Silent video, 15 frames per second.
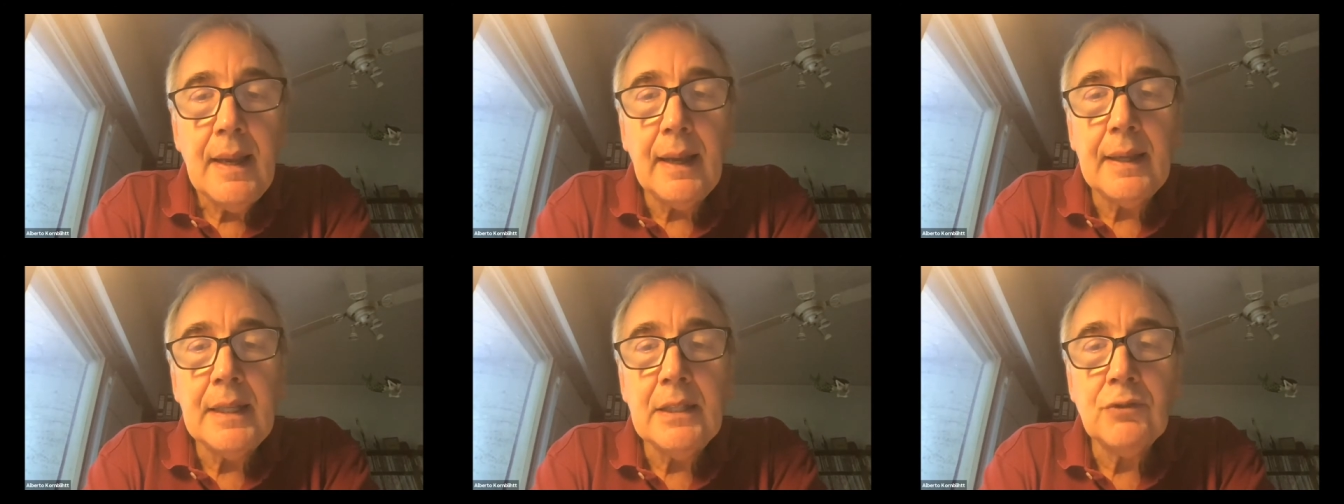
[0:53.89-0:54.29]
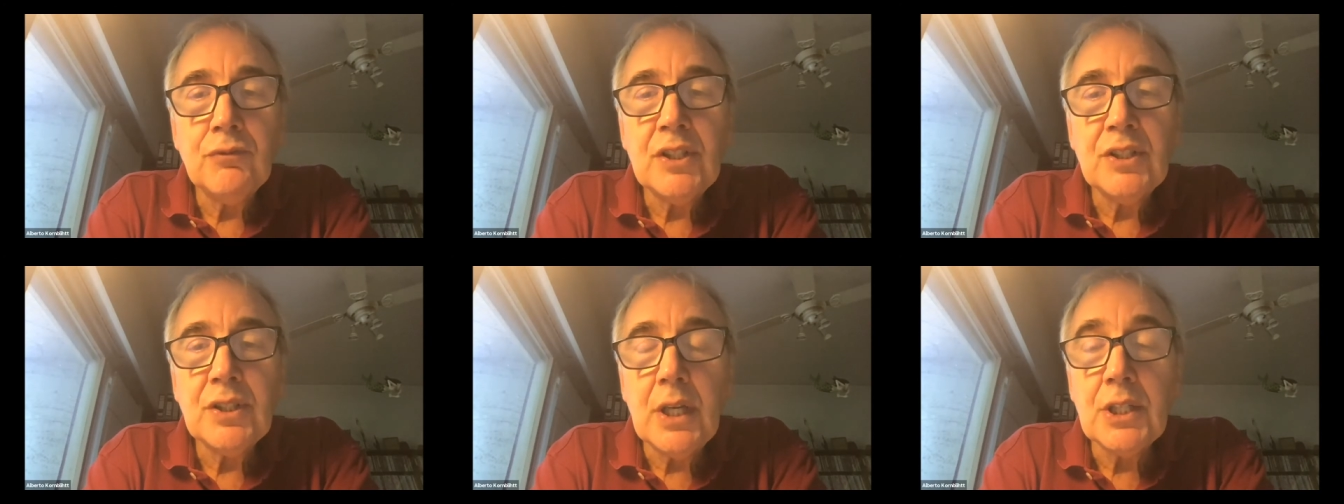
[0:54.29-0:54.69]
and his
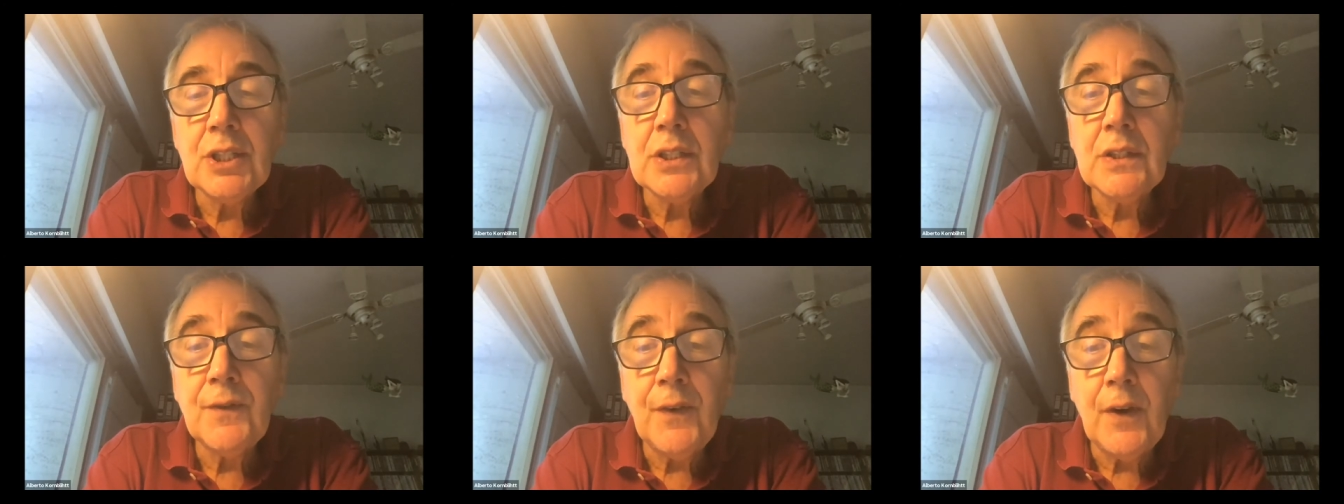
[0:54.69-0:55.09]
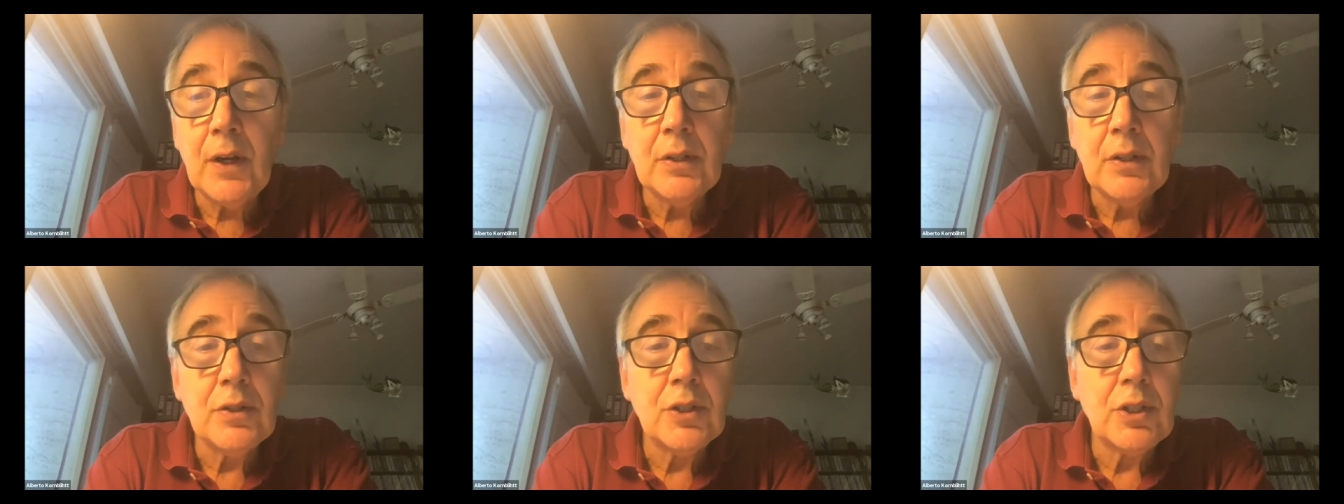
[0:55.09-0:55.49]
research is
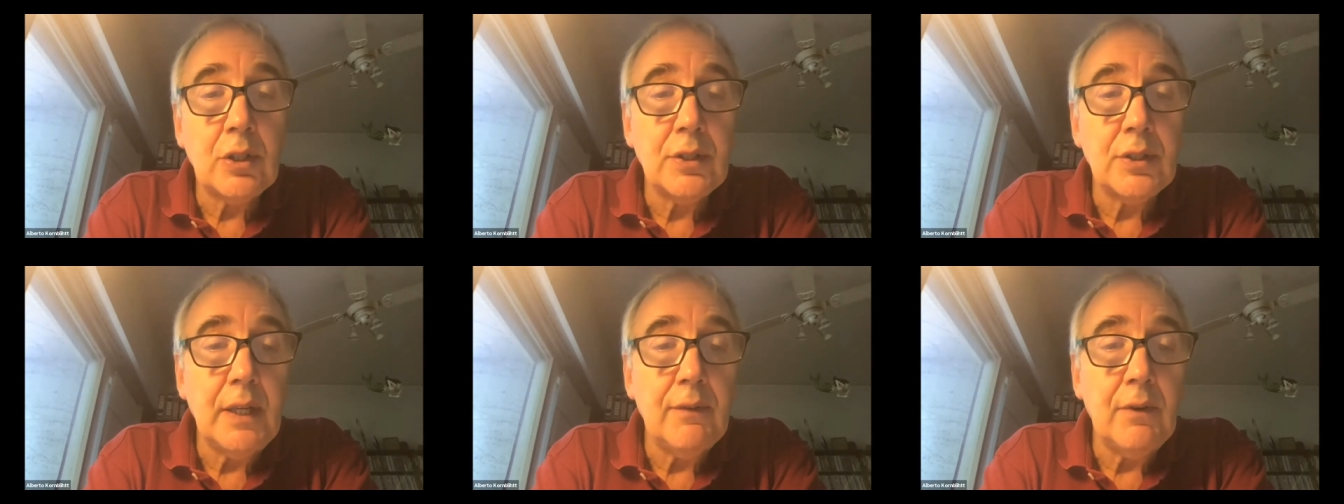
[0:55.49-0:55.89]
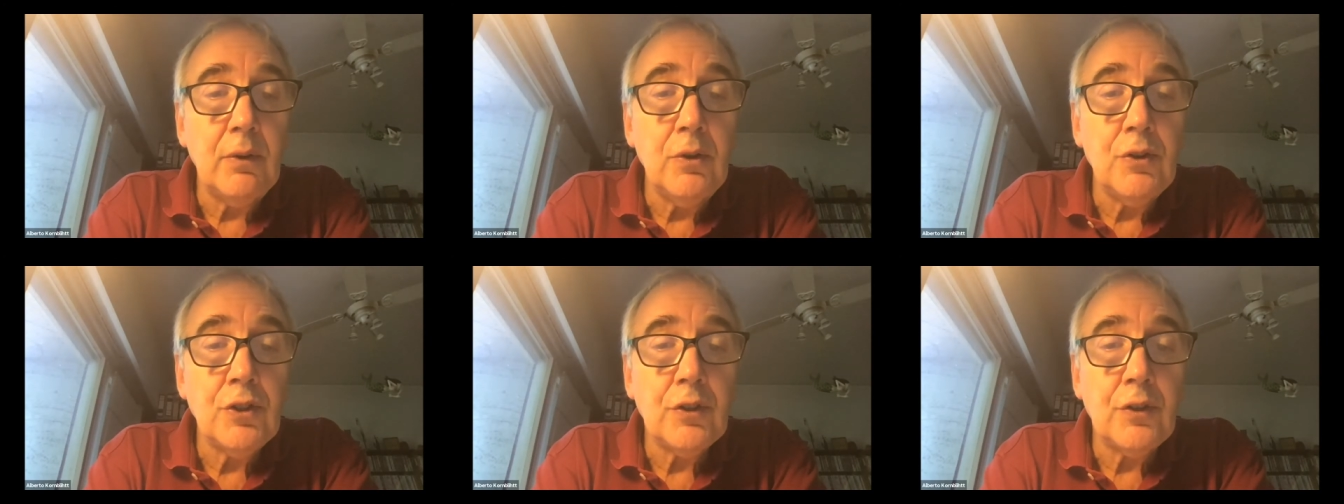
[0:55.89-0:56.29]
focused on the
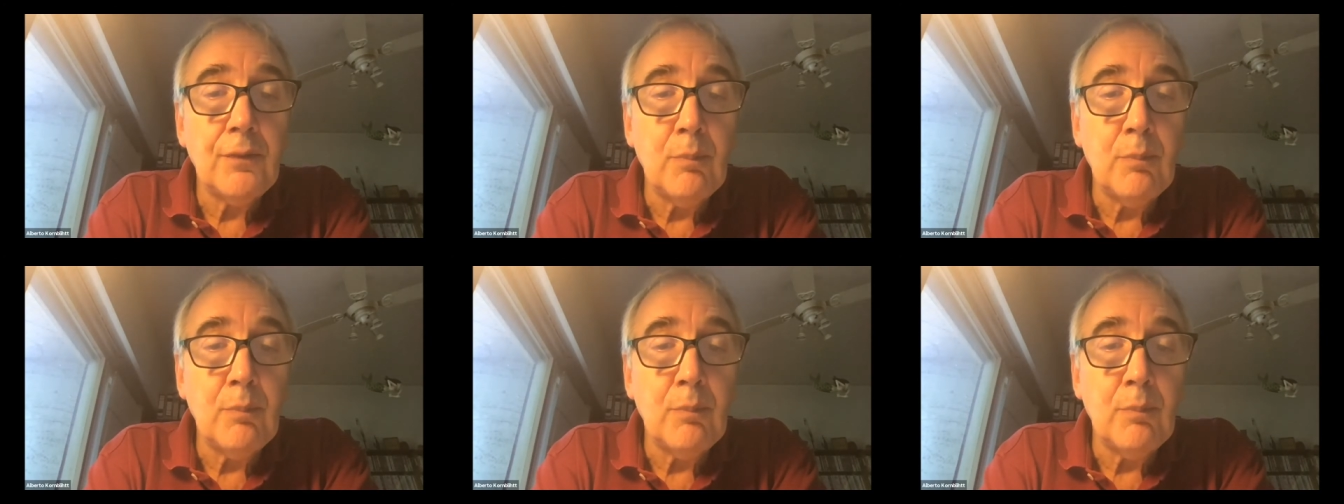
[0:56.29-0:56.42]
evolution